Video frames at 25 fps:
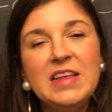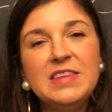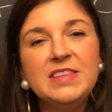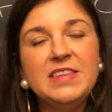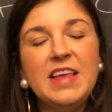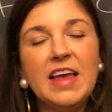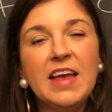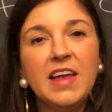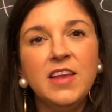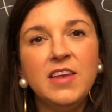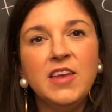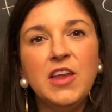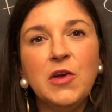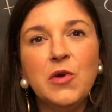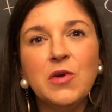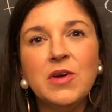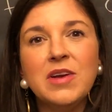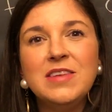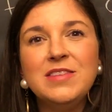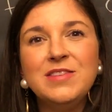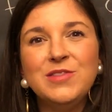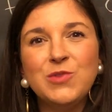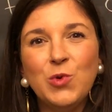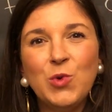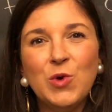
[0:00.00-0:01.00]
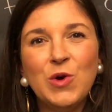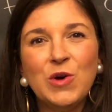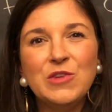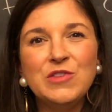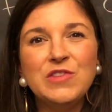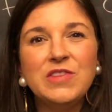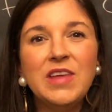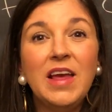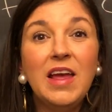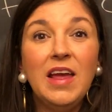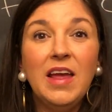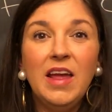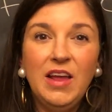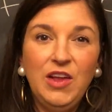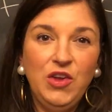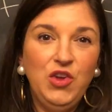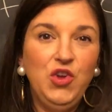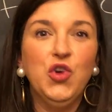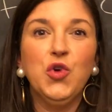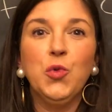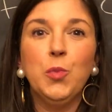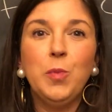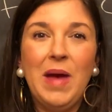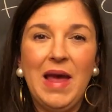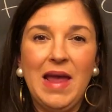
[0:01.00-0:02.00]
secondary source in
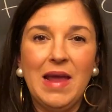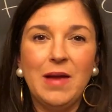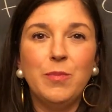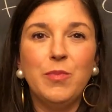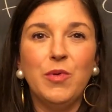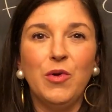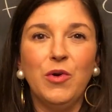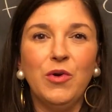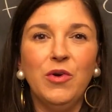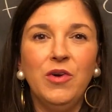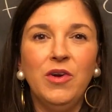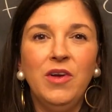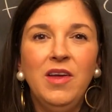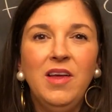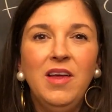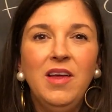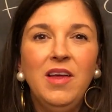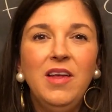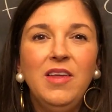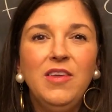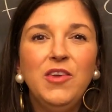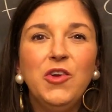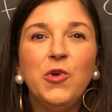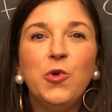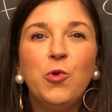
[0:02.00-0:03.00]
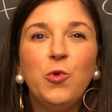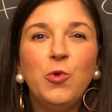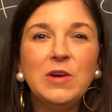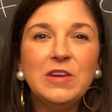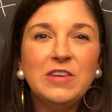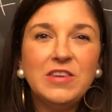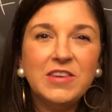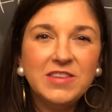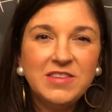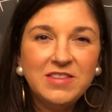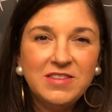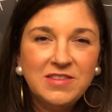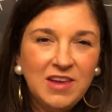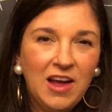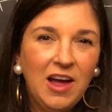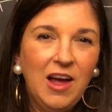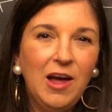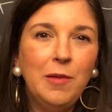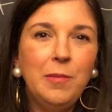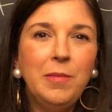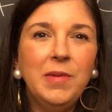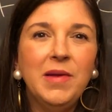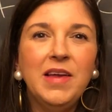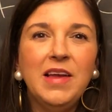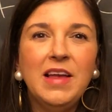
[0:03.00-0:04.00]
your paper. You're going to
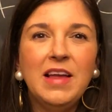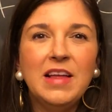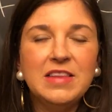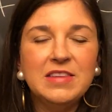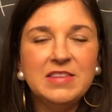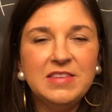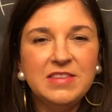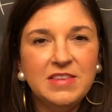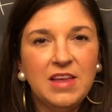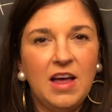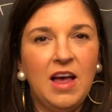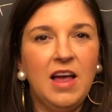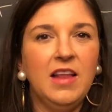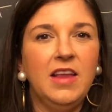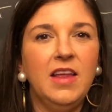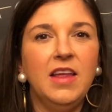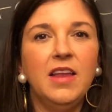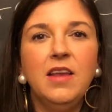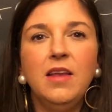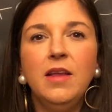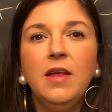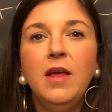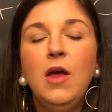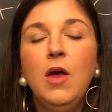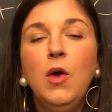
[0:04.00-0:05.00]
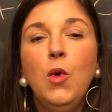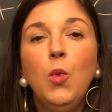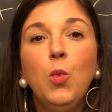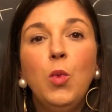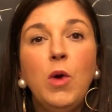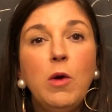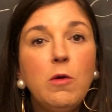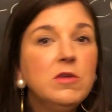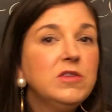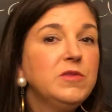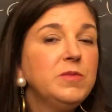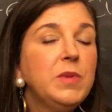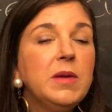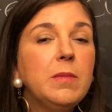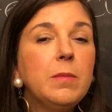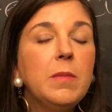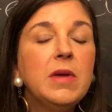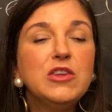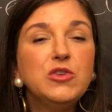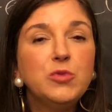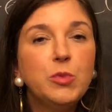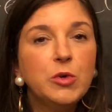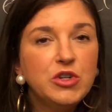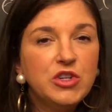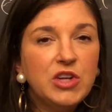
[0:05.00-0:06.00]
stop and cite it. We will spend
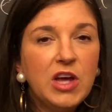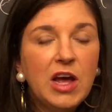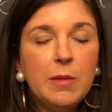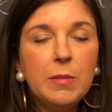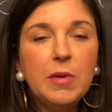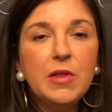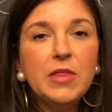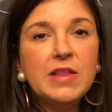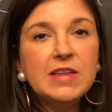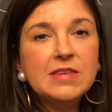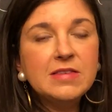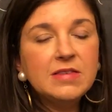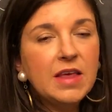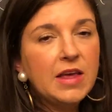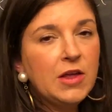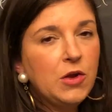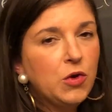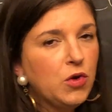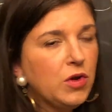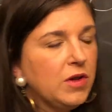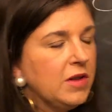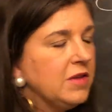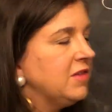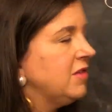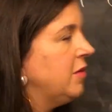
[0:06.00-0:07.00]
much more time on this later in the